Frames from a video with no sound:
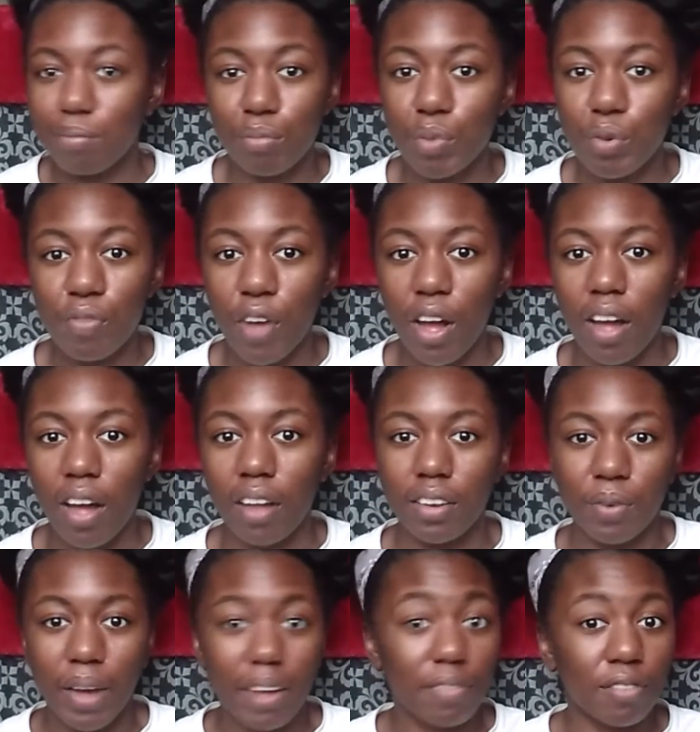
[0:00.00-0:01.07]
Move on.
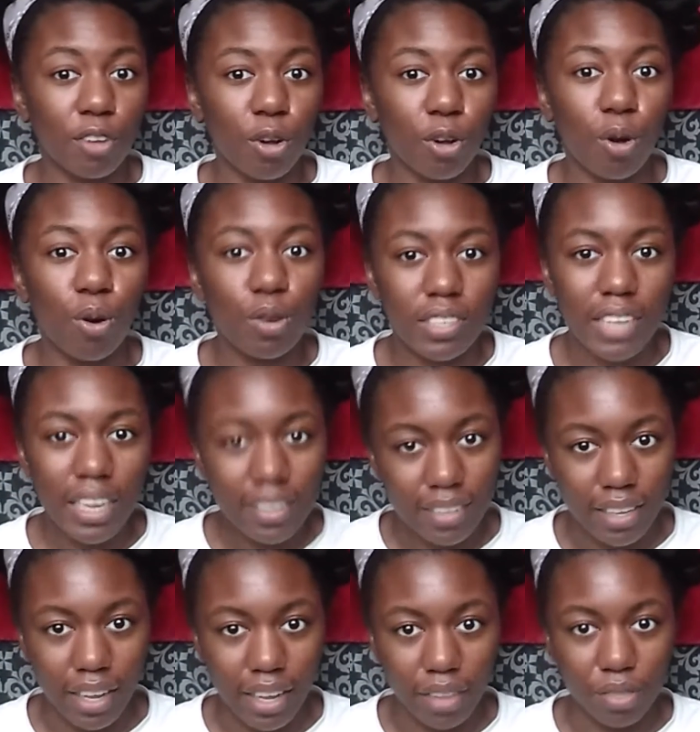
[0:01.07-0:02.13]
You have a whole day
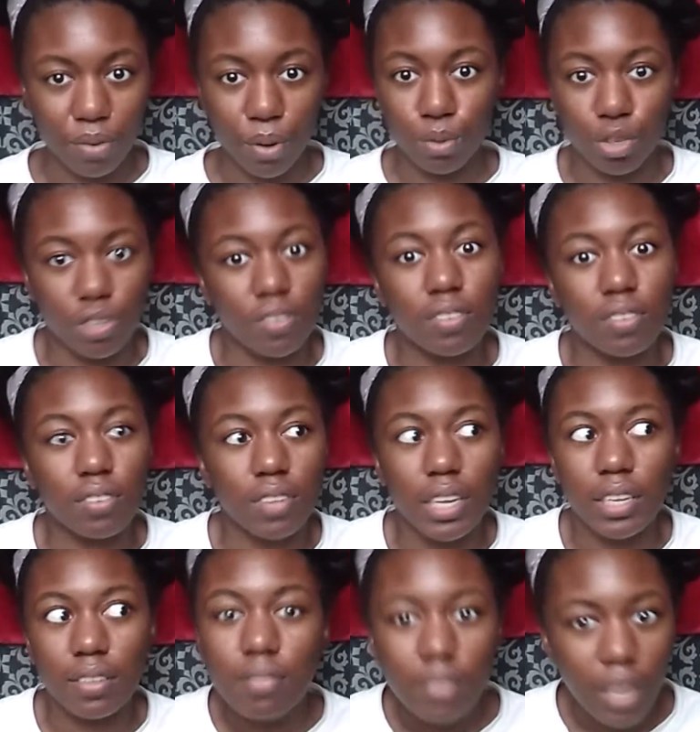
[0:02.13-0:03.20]
to get through. Just like,
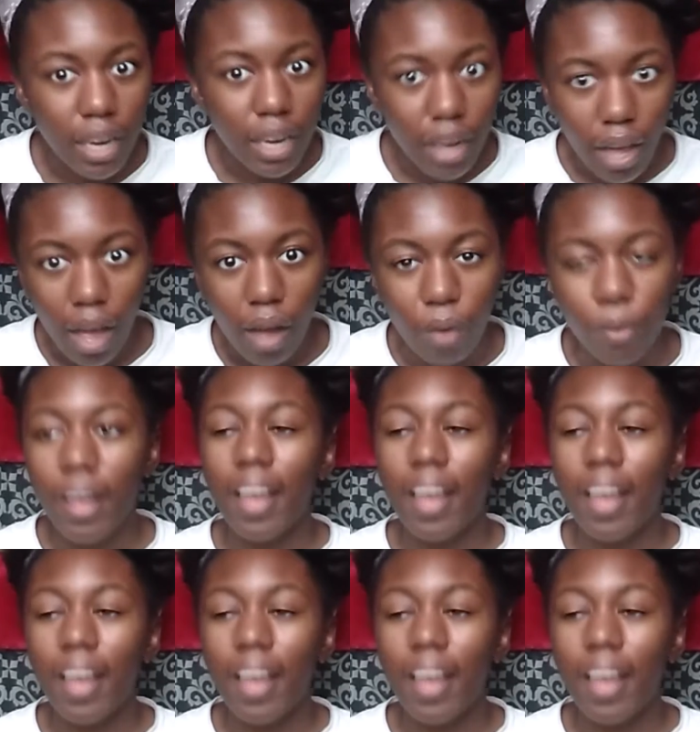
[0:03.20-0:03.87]
let it go.